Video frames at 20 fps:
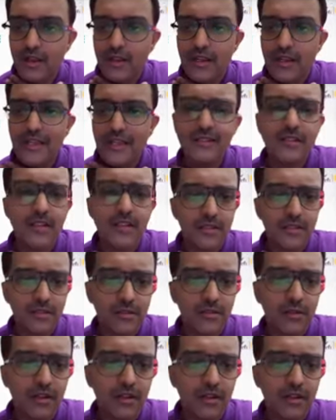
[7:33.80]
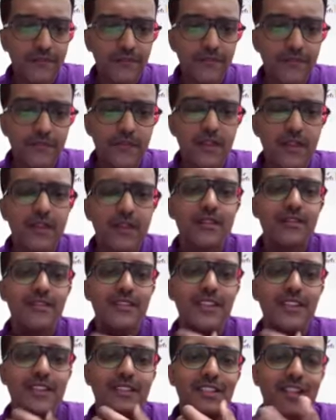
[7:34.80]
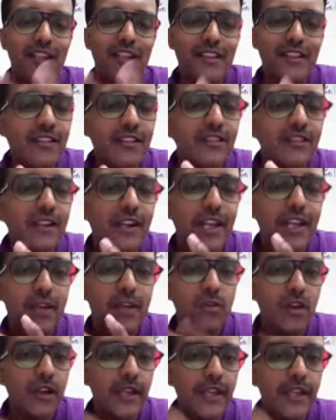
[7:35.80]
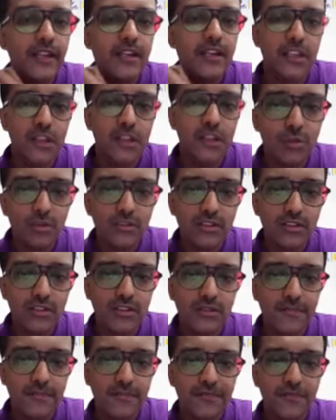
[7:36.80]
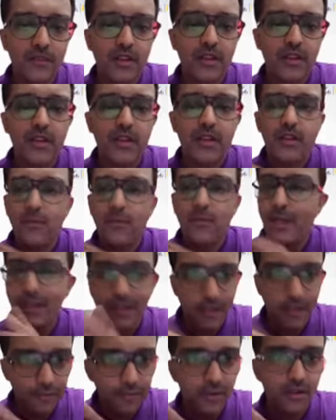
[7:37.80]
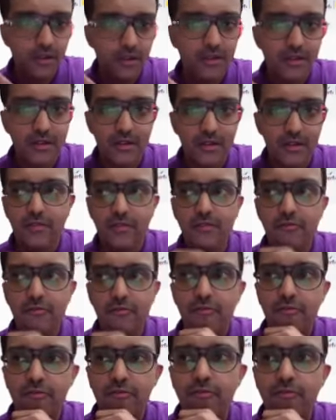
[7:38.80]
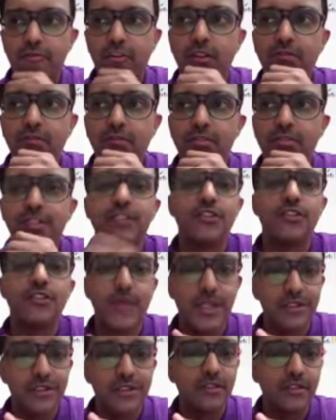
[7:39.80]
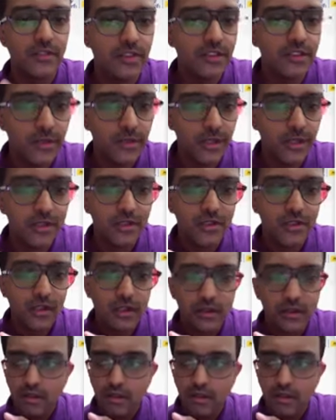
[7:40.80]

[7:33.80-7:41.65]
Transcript: as a customer, the channel that I would like to use will differ from situation to situation.